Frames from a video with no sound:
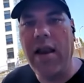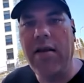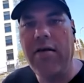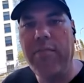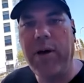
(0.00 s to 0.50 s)

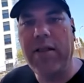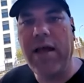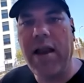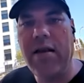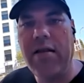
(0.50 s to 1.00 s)
But
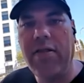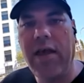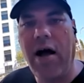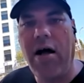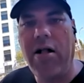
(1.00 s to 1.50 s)
then
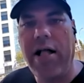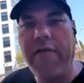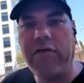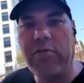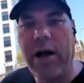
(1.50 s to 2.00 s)
they all,
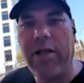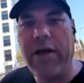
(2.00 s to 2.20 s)
after a while,